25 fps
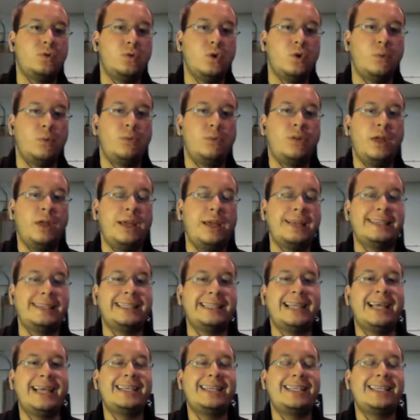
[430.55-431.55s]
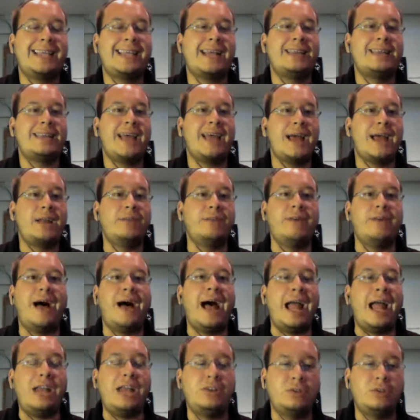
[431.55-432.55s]
Google Play is less than that of
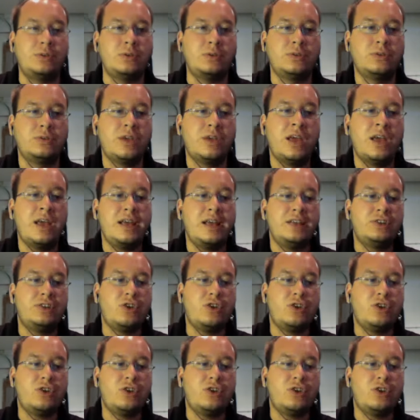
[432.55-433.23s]
iTunes,